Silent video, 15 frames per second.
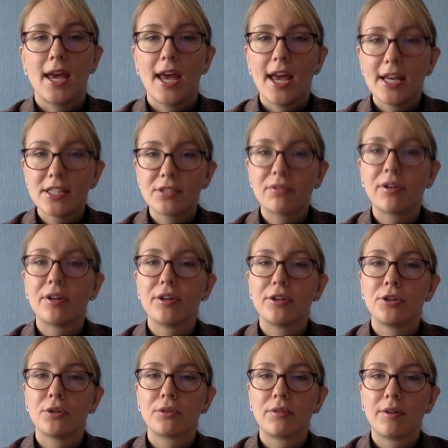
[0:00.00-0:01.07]
As
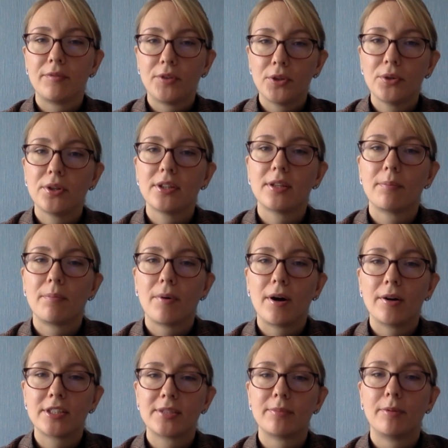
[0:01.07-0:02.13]
you're reviewing the
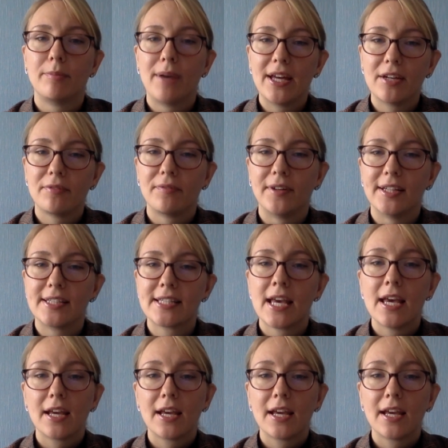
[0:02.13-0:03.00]
possible benefits,